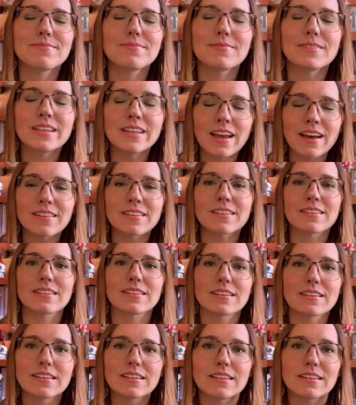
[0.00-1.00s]
Yes,
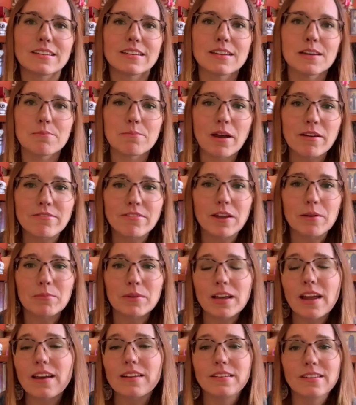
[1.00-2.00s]
my family
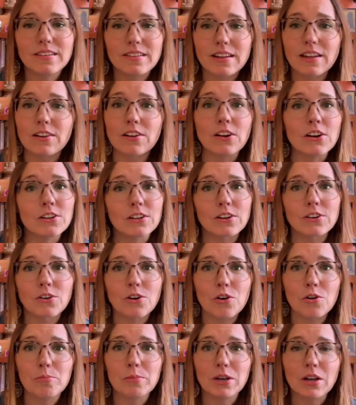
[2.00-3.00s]
had to sell our little
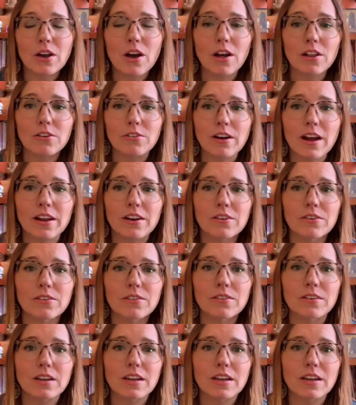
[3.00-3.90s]
home in Colorado.